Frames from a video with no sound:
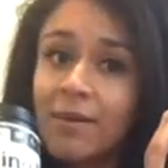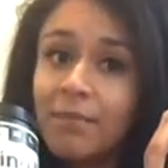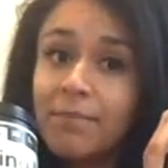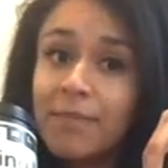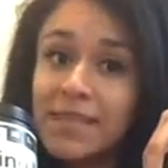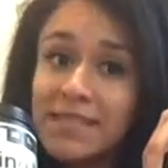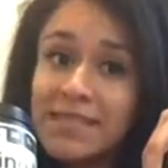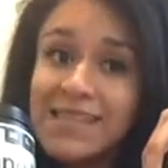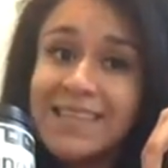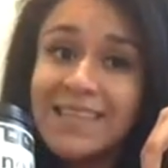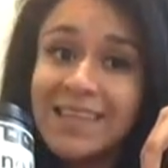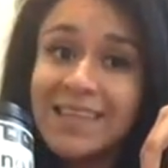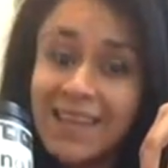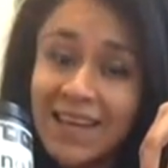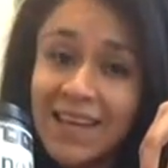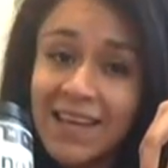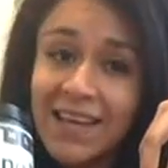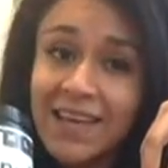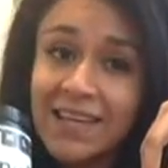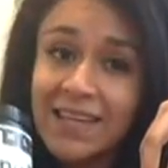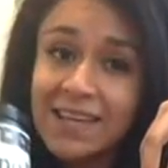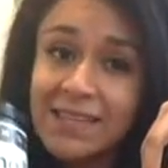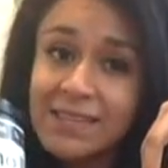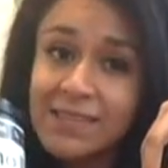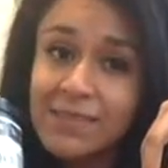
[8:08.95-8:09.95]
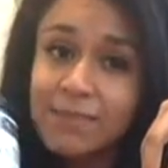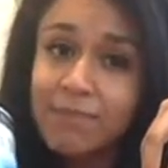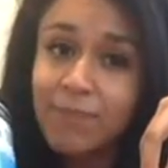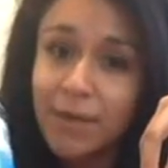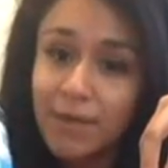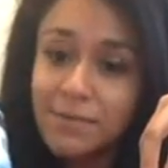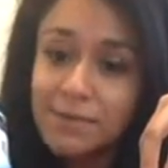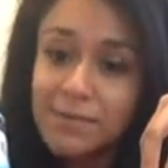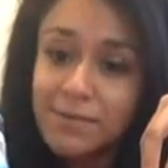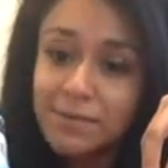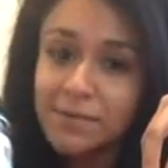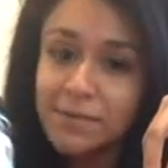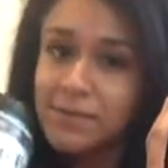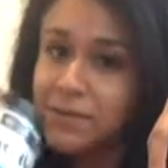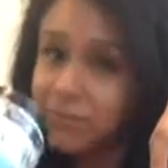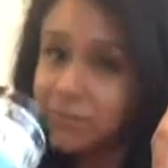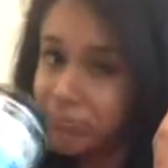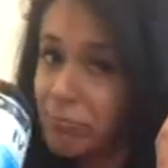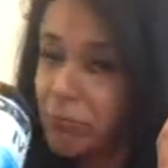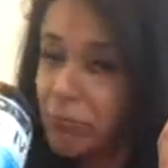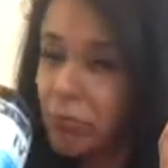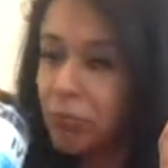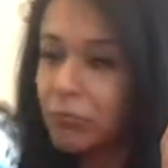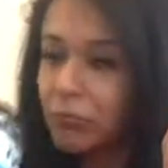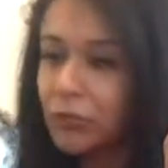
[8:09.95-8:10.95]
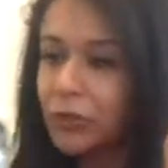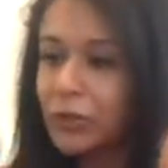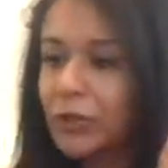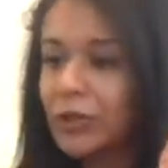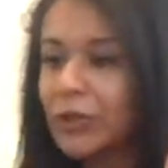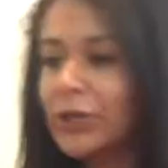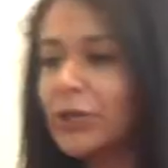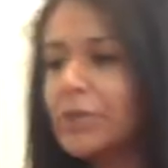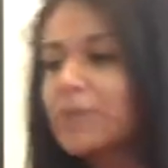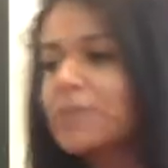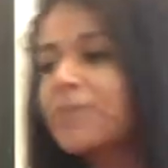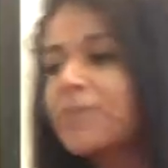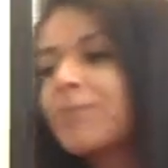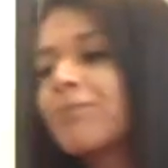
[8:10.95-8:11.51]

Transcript: BCAA's popsicles? Really good.